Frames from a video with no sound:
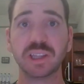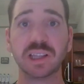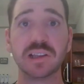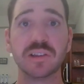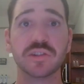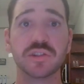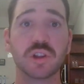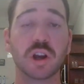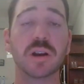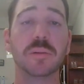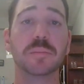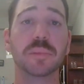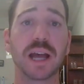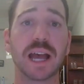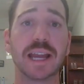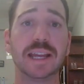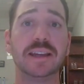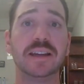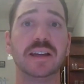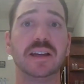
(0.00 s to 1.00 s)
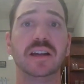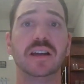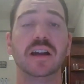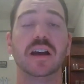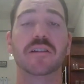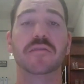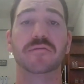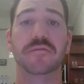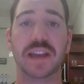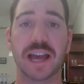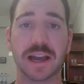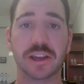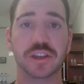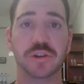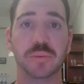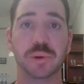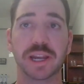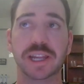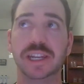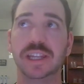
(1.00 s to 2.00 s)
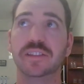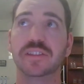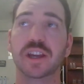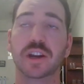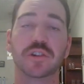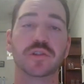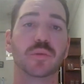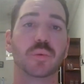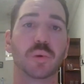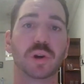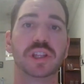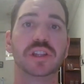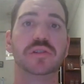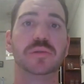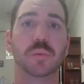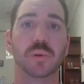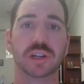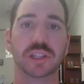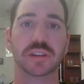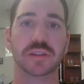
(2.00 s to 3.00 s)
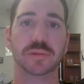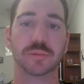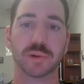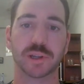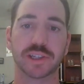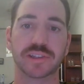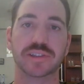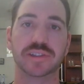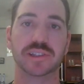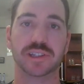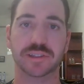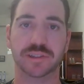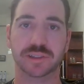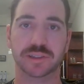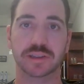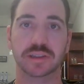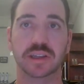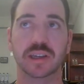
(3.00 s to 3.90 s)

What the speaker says: start by evaluating their 2023 season.